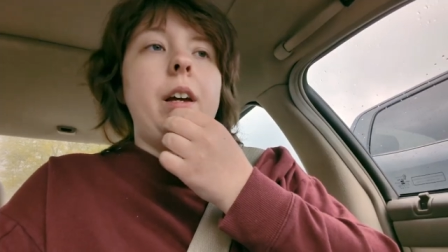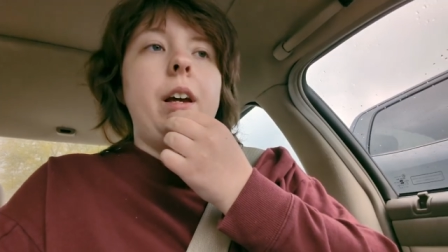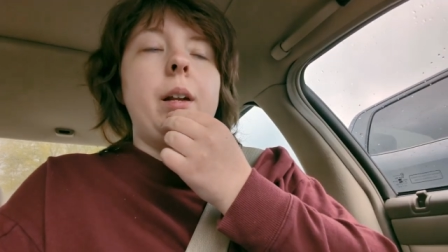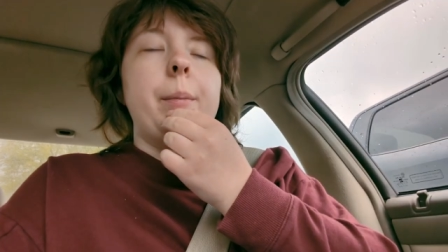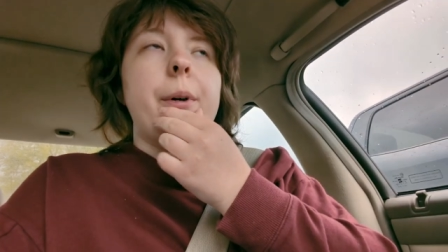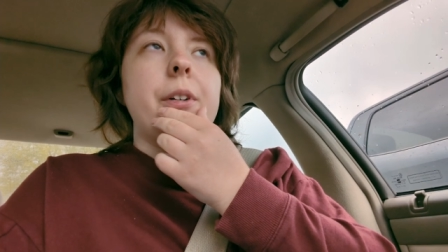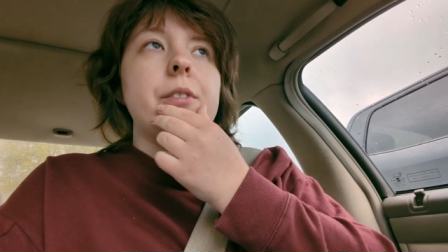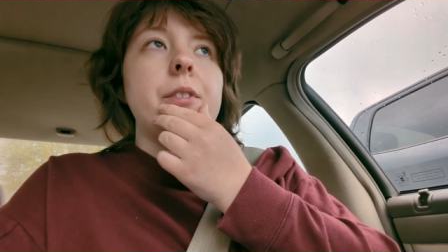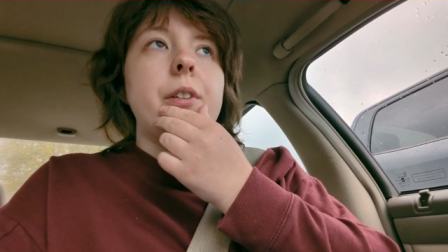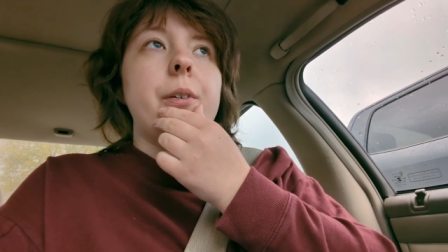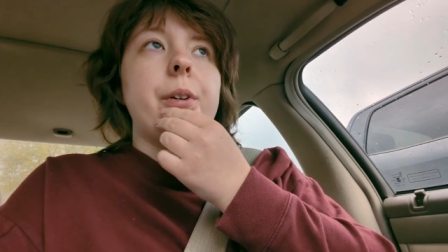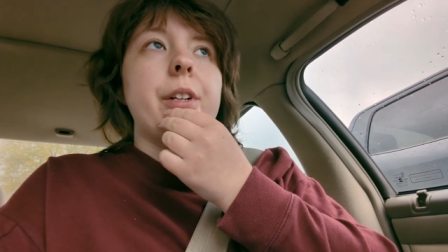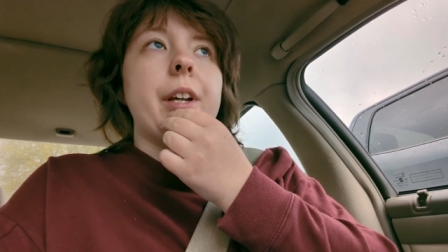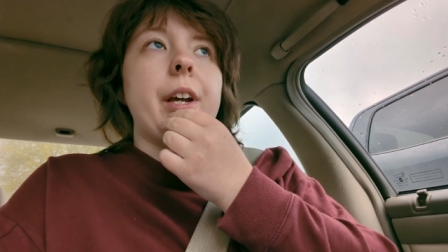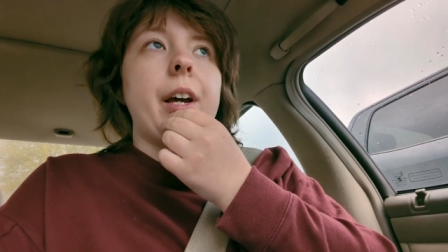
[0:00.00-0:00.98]
I'm also low
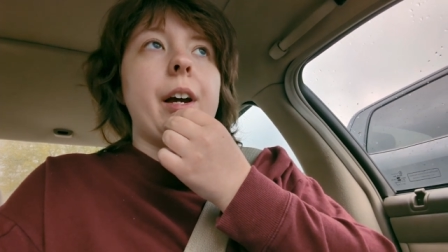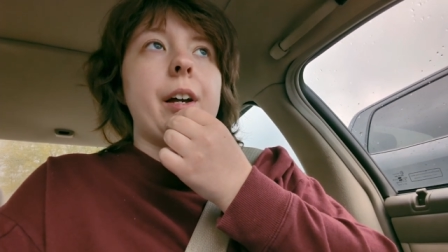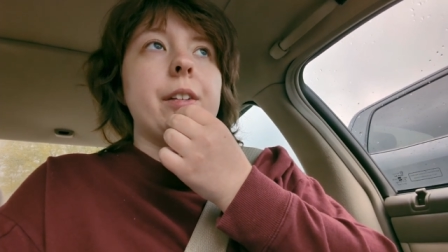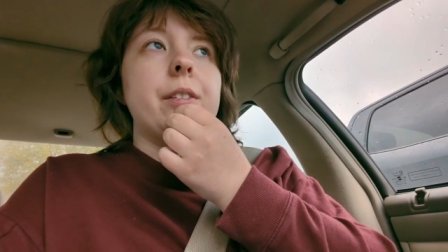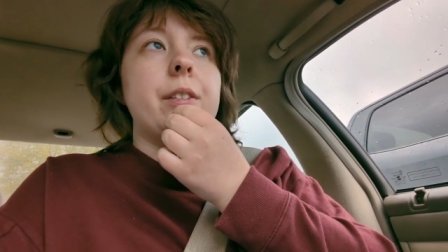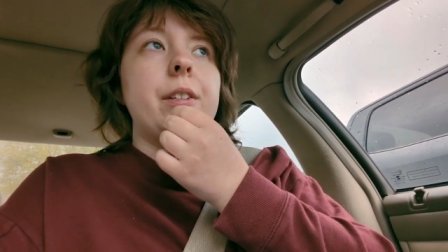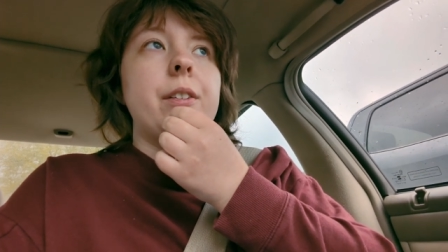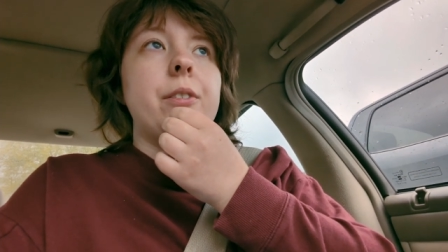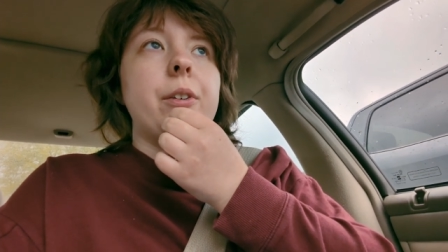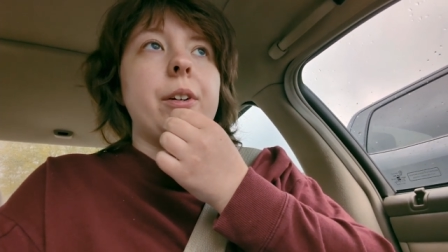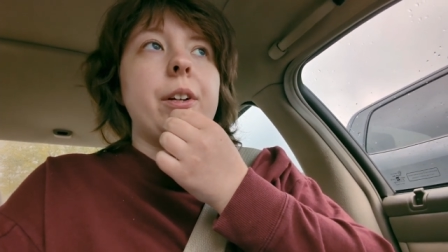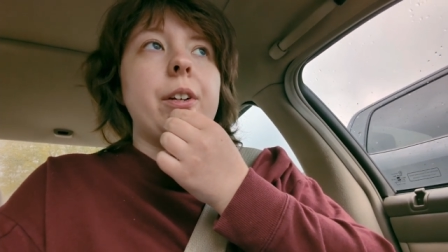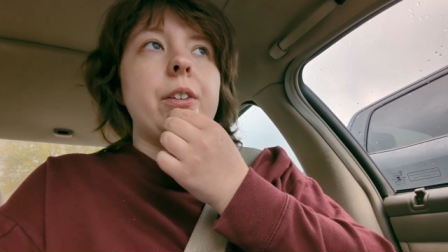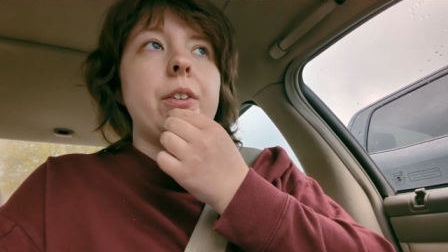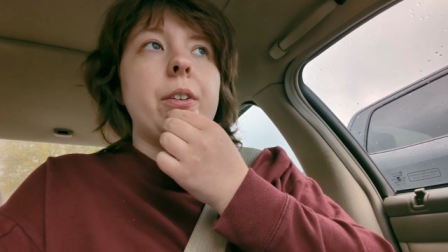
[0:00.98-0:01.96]
on gas, so I
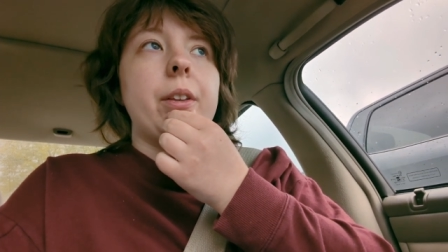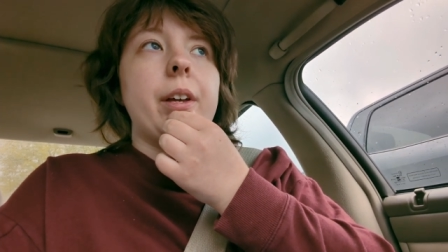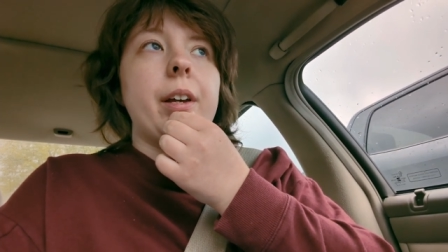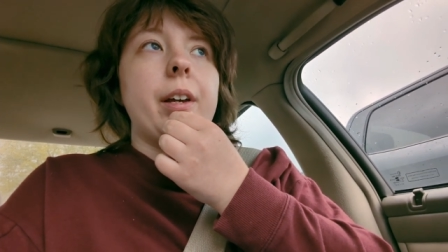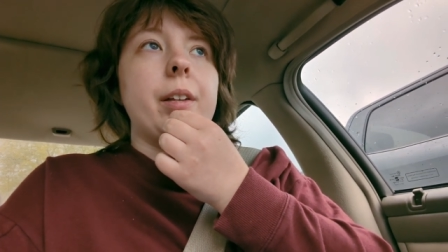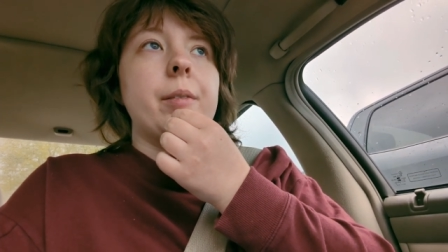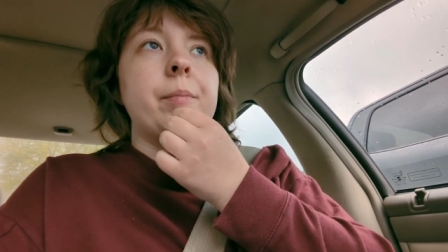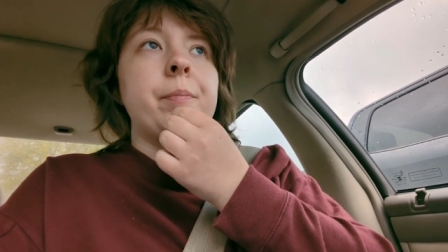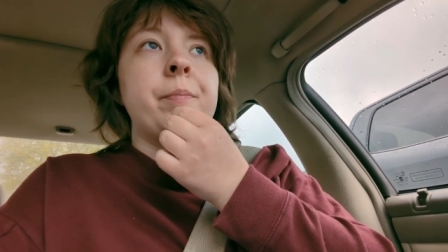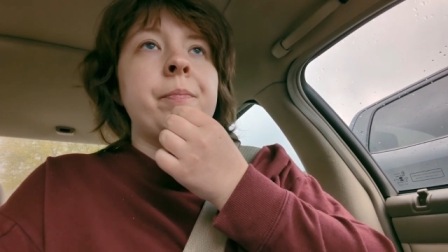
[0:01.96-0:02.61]
need to do that.